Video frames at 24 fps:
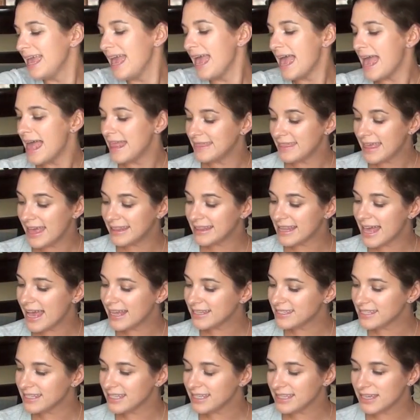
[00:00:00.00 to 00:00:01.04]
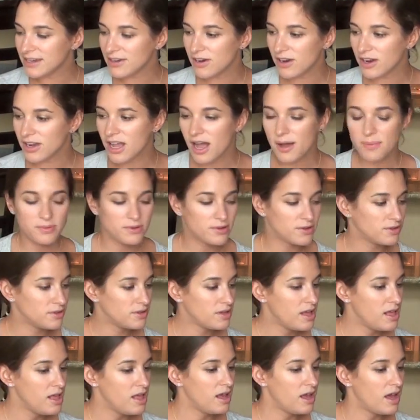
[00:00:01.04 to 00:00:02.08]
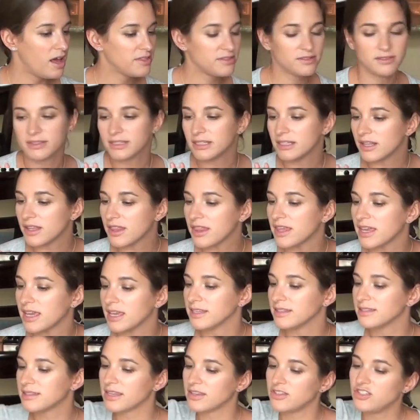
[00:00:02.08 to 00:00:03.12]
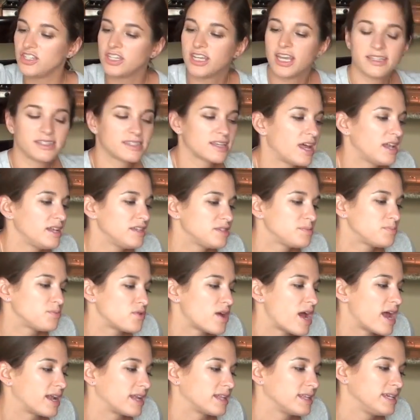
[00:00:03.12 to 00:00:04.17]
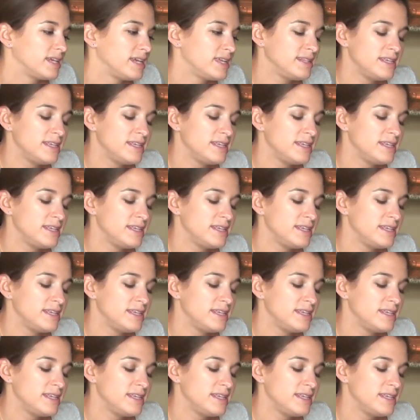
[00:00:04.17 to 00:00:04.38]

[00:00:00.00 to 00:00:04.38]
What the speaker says: And then lastly, there are a couple other little things that she gets kind of sporadically.